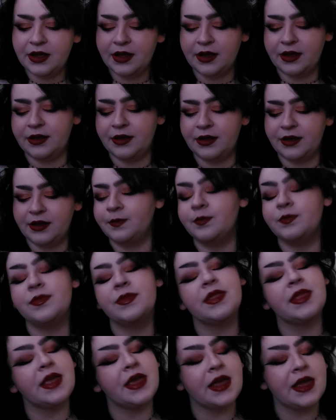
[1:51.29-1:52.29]

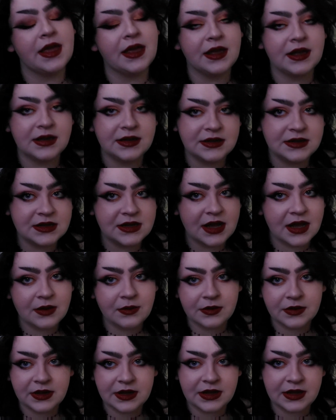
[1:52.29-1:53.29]
And I
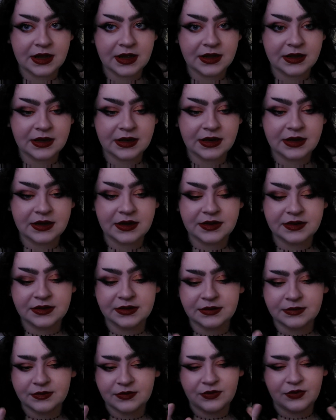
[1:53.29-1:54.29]
really like that it
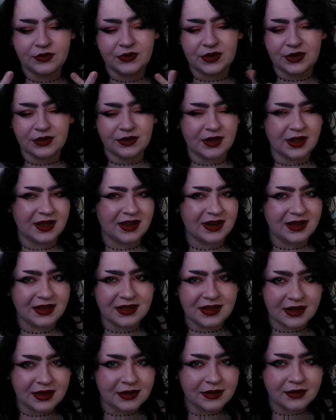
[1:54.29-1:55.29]
doesn't feel like
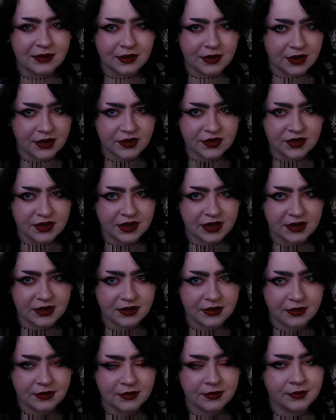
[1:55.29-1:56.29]
anything on your skin.
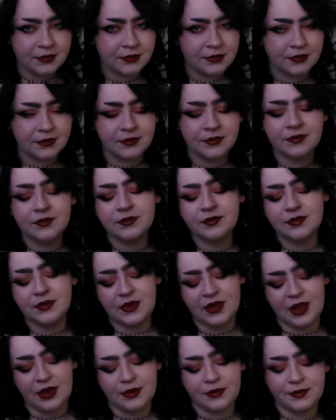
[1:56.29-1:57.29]

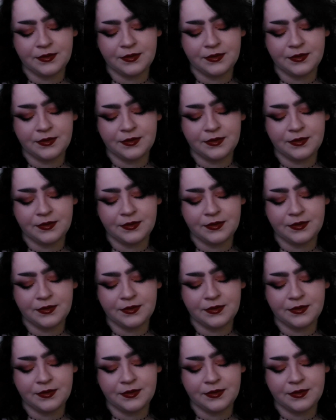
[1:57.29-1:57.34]
Yeah.